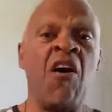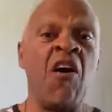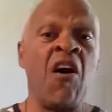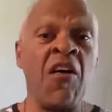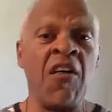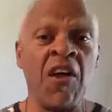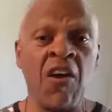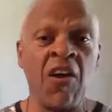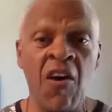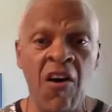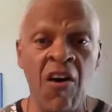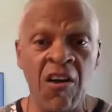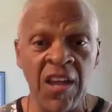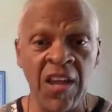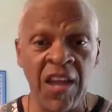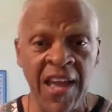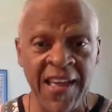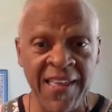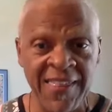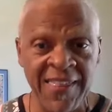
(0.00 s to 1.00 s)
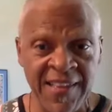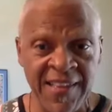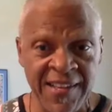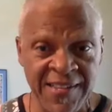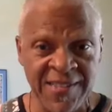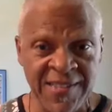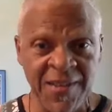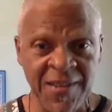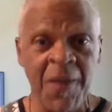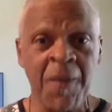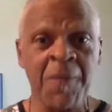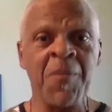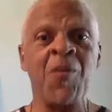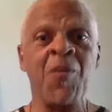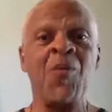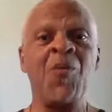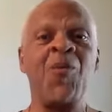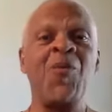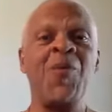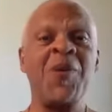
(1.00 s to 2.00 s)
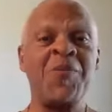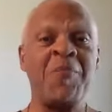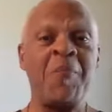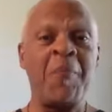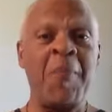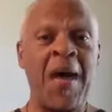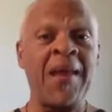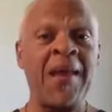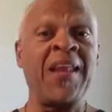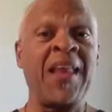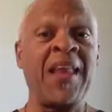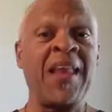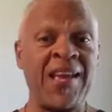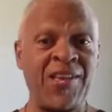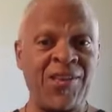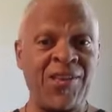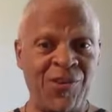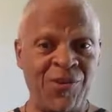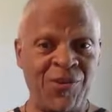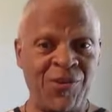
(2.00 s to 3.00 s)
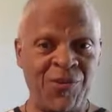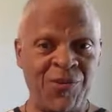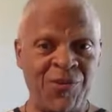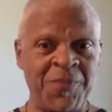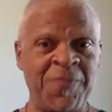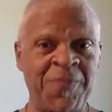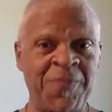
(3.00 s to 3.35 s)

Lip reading: on a call like this with men like you